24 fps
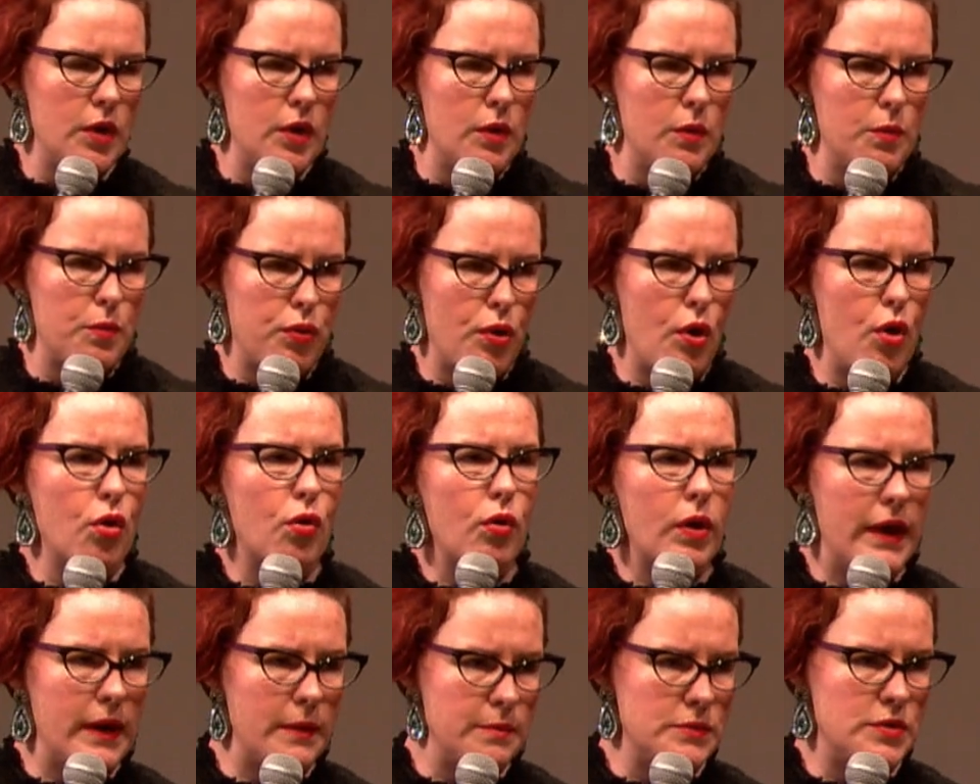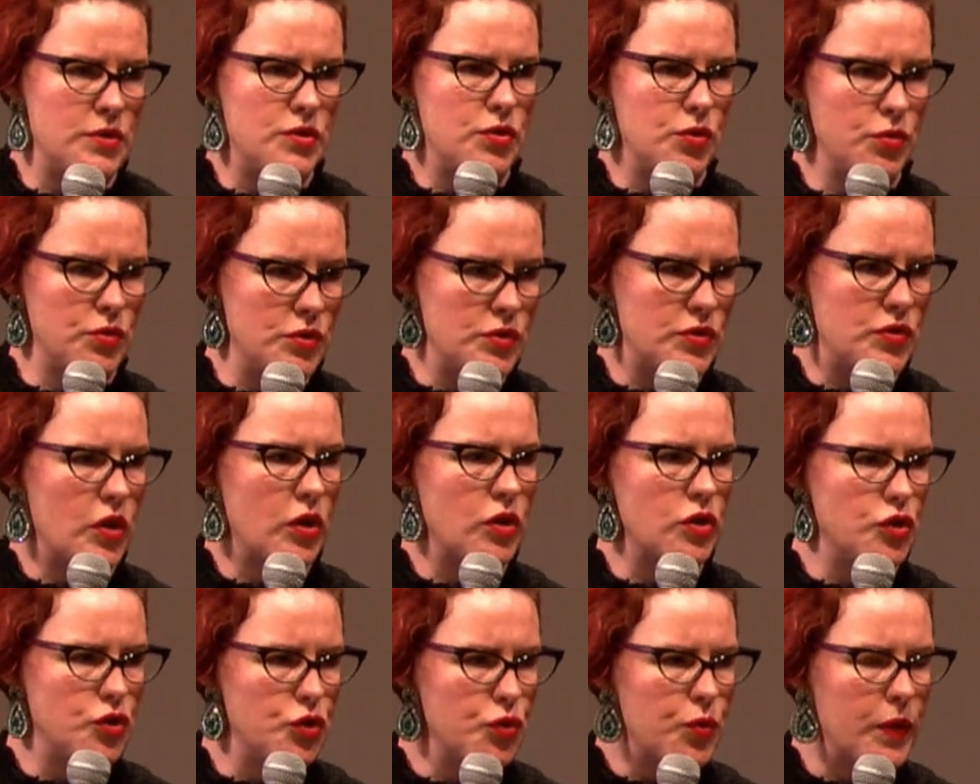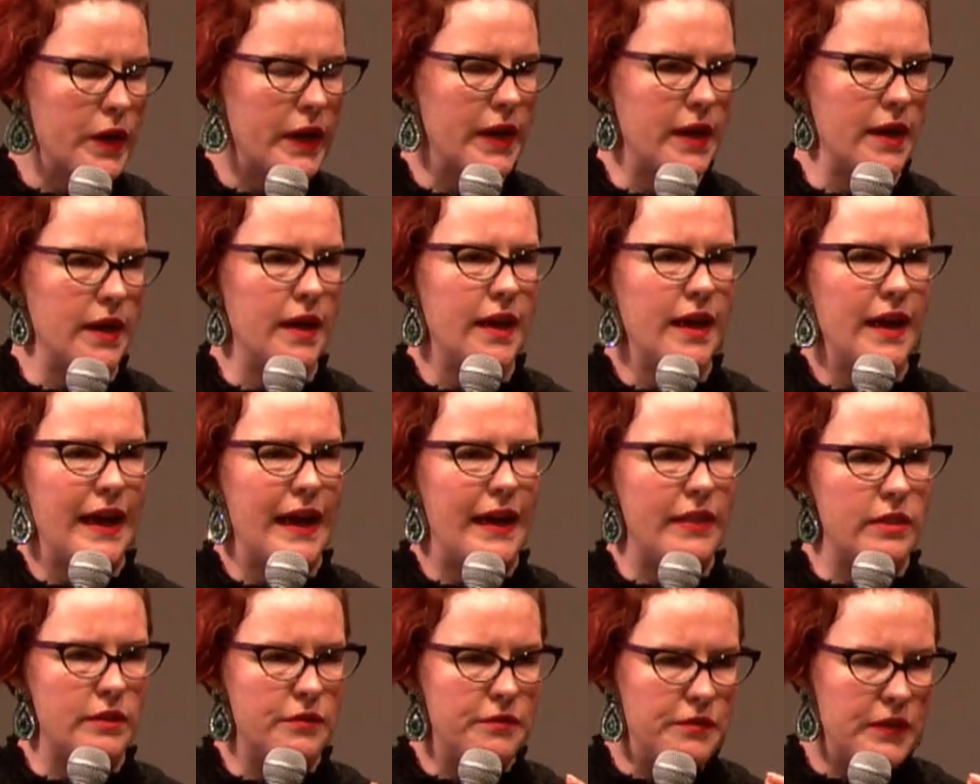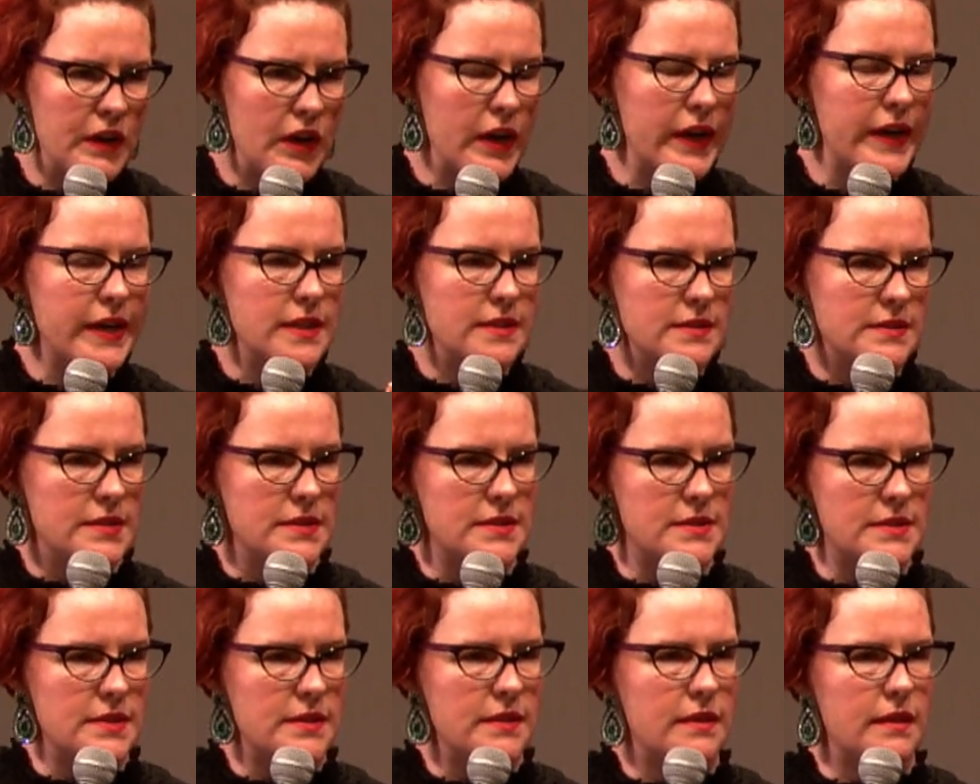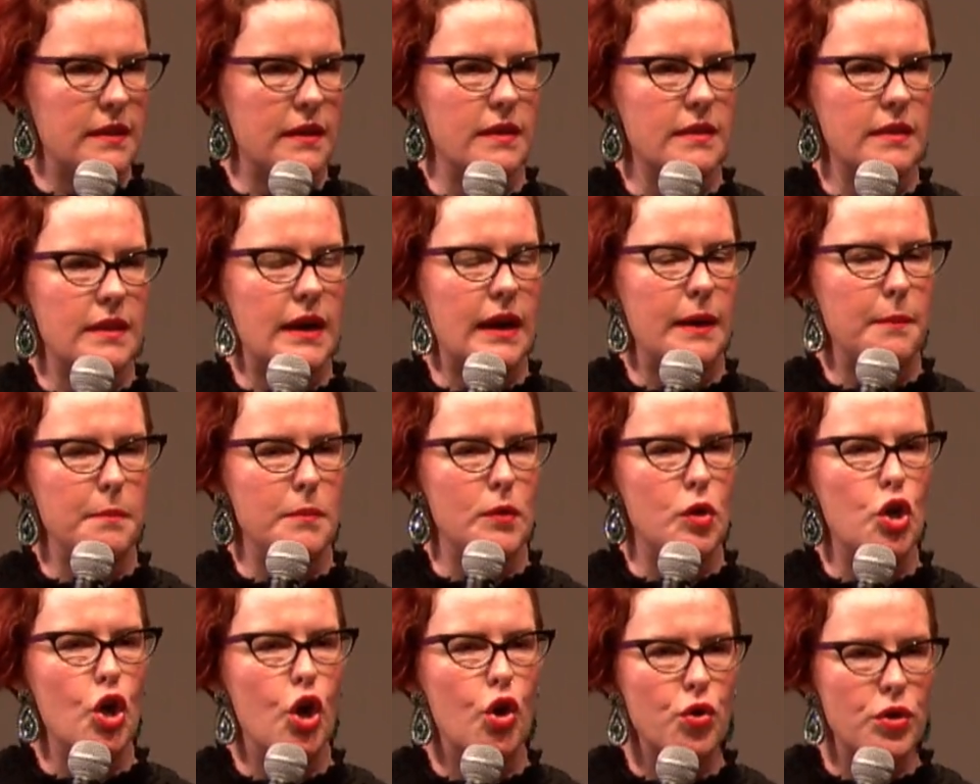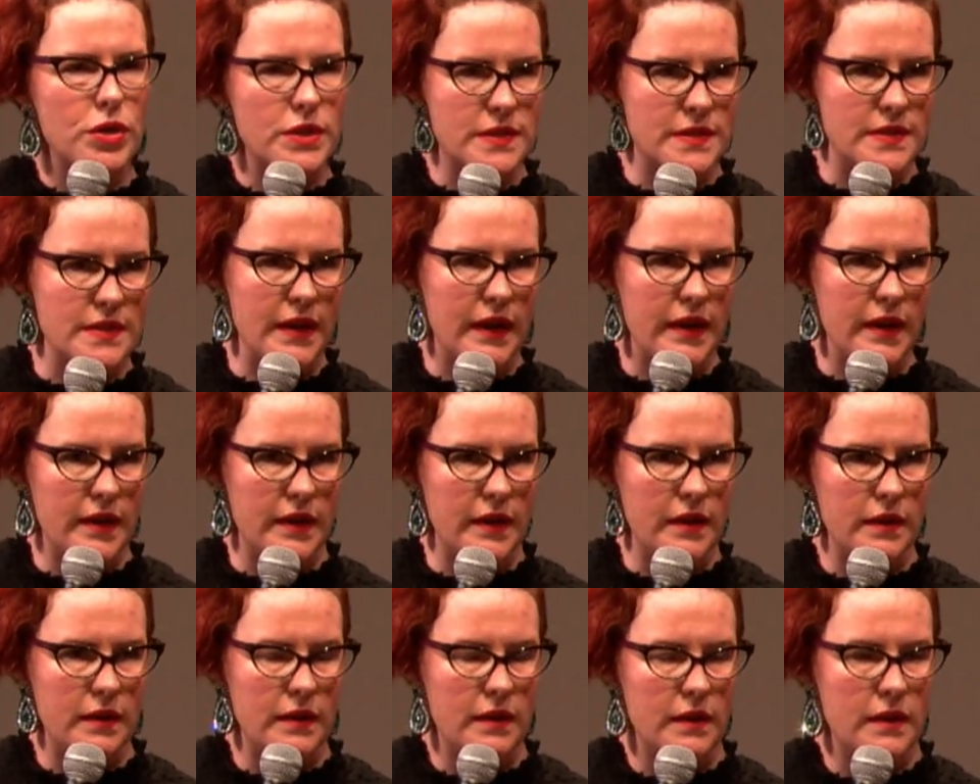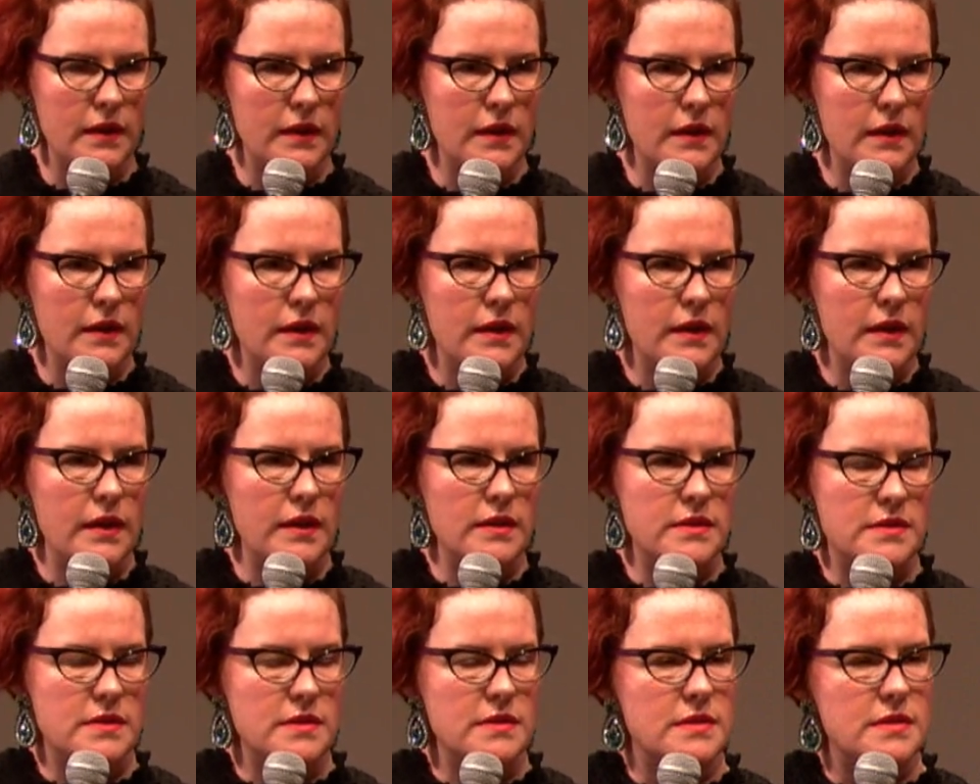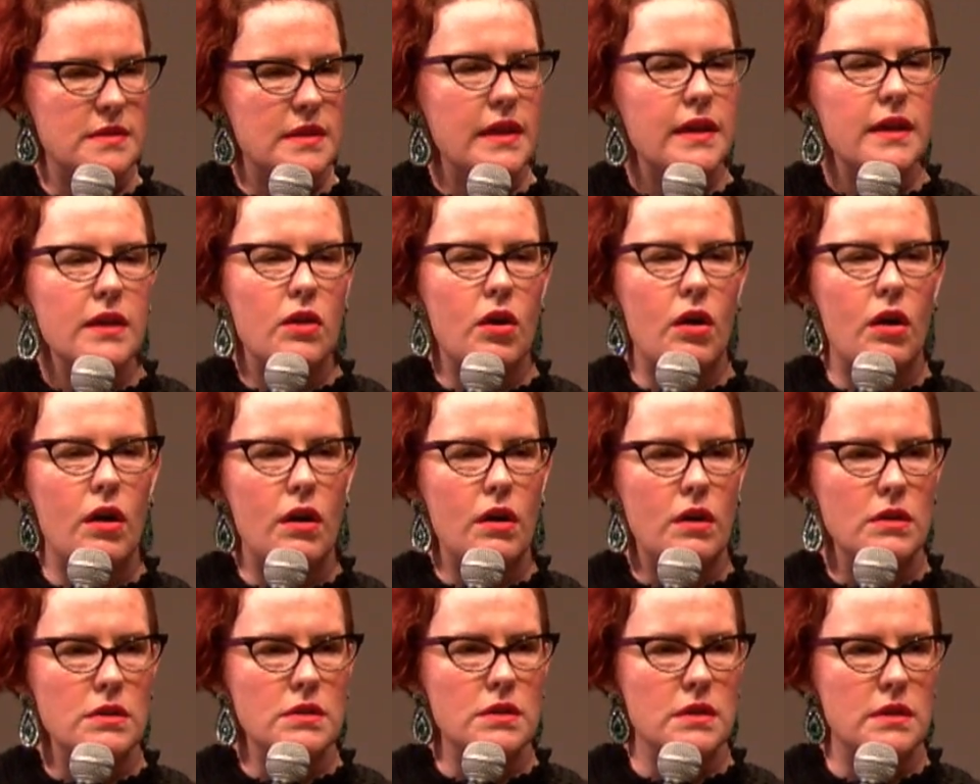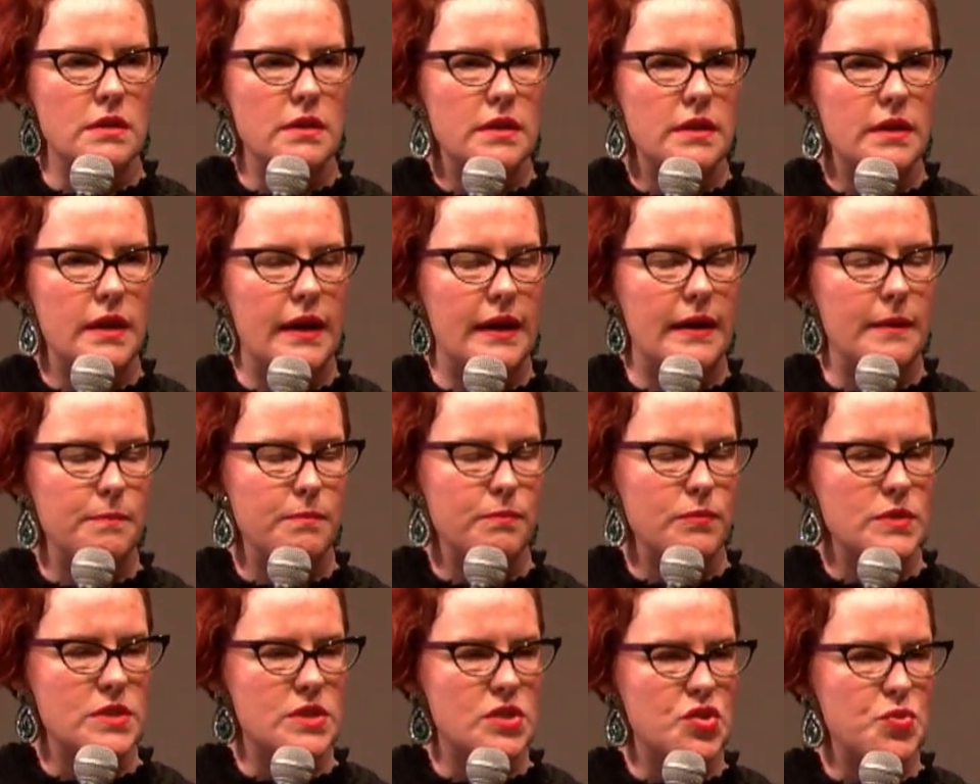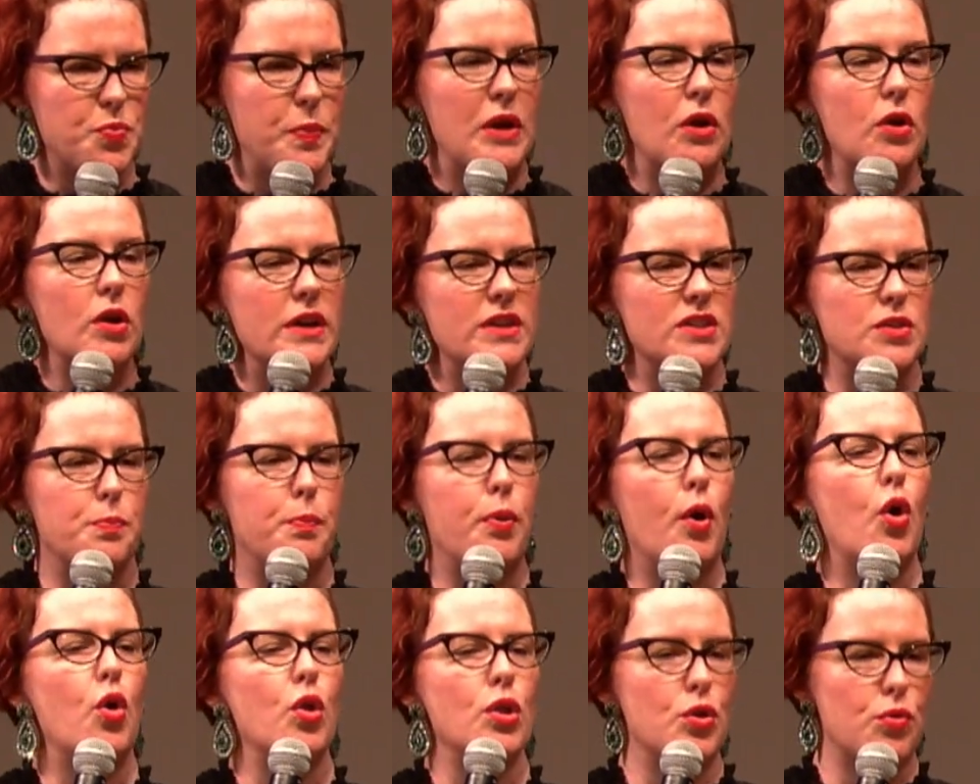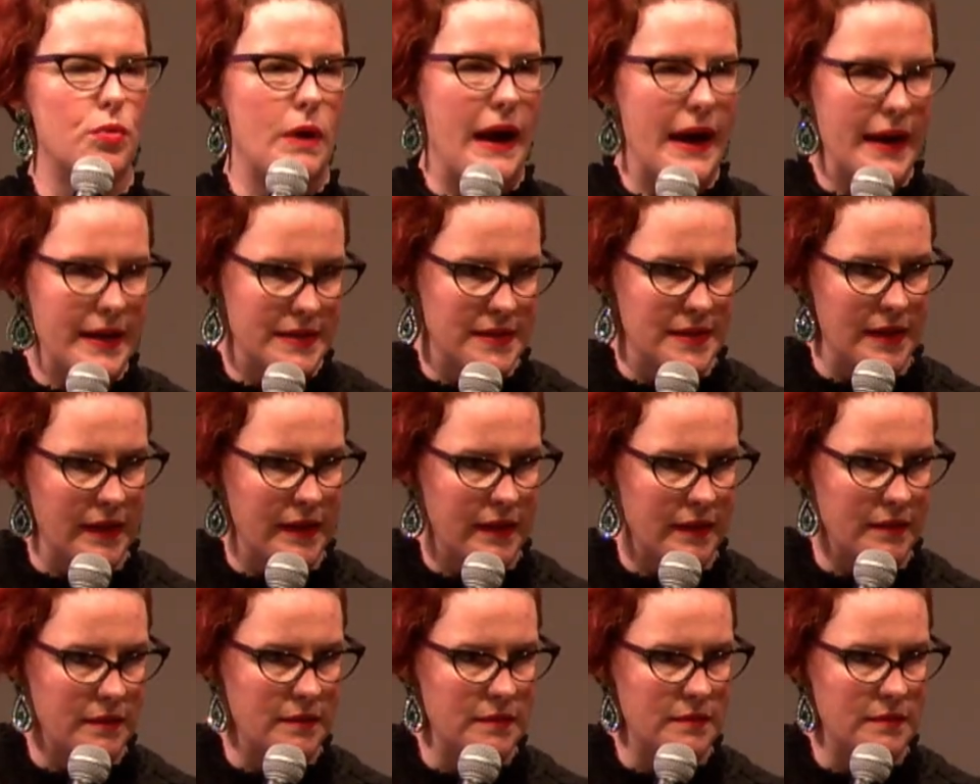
program students are doing, and the very consistent thing that I'm noticing is this thing called spirit polarizing,